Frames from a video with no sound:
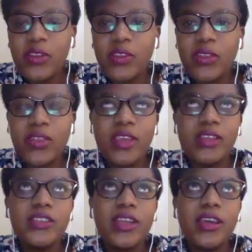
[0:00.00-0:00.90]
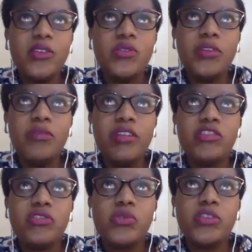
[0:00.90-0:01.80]
the things that I do in
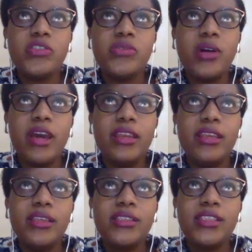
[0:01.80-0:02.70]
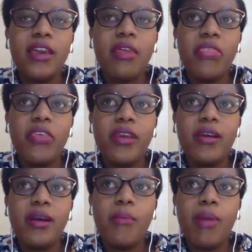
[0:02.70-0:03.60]
relation to what you do, Anne, is I
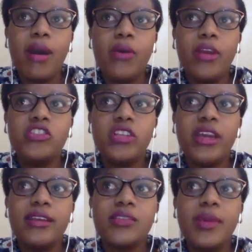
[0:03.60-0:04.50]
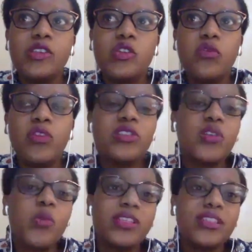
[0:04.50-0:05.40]
usually ask myself,
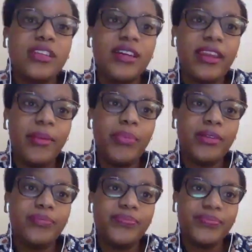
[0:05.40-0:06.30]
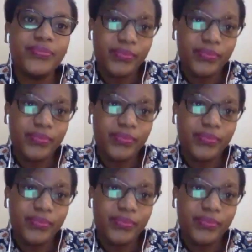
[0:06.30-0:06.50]
what's the worst that can happen?